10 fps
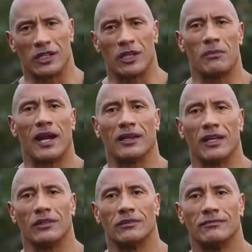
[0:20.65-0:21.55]
little by
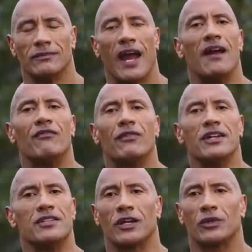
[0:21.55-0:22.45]
little every
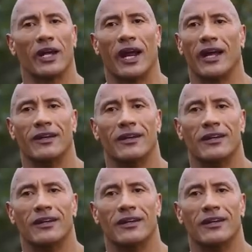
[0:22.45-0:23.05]
single day